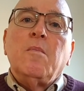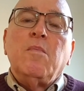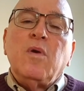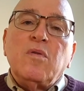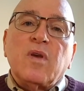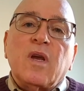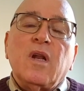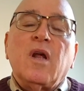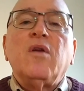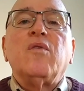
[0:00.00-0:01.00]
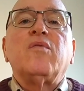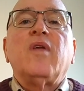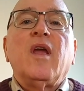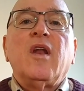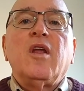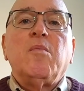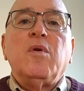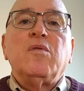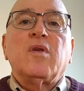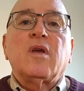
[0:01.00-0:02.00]
music and understanding
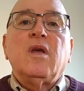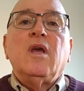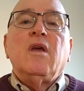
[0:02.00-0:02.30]
music.